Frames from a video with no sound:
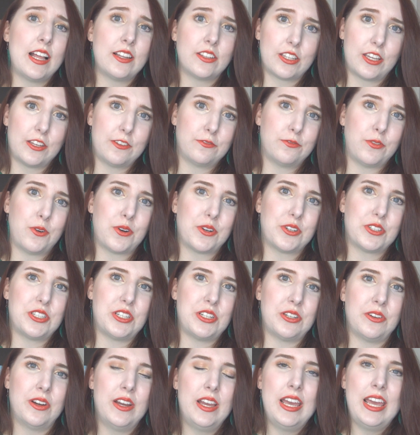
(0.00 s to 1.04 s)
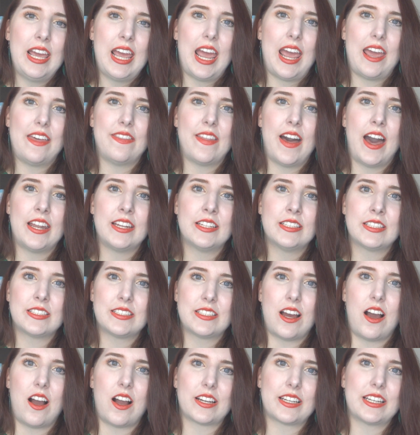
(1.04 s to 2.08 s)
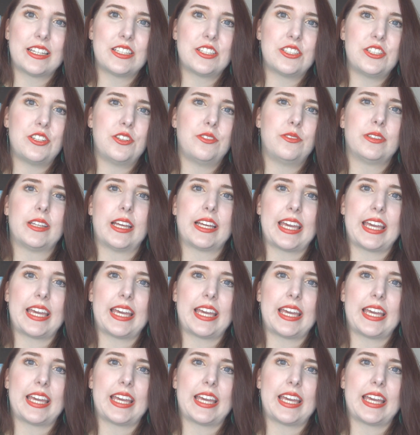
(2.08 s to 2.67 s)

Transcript: not looking forward to, and that is talking to and